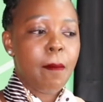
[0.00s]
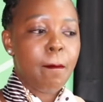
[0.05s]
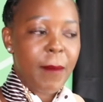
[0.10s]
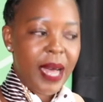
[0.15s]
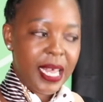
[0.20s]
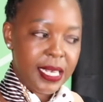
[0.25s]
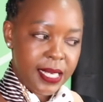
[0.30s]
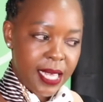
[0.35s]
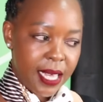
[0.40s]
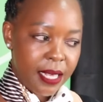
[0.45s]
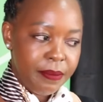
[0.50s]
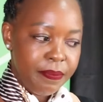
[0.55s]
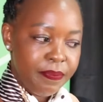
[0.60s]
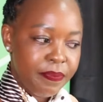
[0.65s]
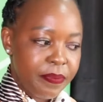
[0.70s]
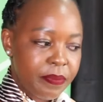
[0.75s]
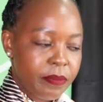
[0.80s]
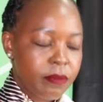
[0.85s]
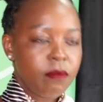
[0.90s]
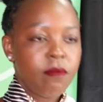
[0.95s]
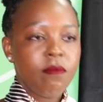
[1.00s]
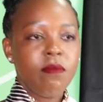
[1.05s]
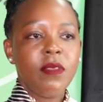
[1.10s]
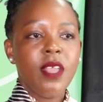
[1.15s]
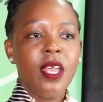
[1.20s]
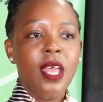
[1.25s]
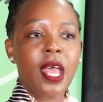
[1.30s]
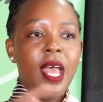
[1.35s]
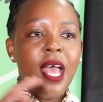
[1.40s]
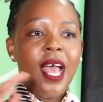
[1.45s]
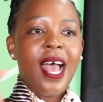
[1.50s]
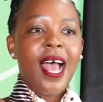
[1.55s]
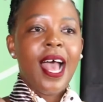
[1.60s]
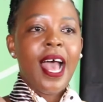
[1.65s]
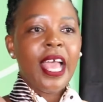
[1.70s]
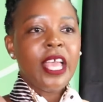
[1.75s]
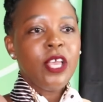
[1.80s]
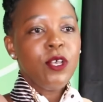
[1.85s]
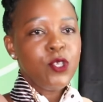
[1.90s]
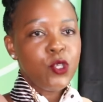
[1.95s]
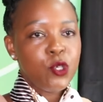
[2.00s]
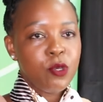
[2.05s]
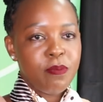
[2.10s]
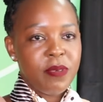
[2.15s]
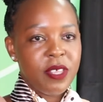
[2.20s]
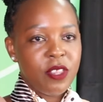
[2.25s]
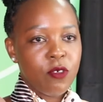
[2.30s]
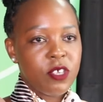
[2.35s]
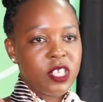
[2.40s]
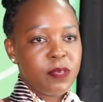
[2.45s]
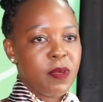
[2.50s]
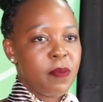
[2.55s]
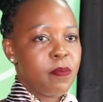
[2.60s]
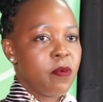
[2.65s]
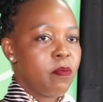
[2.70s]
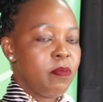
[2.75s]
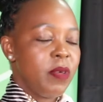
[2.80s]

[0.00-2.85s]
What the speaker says: matter. I used to be those people,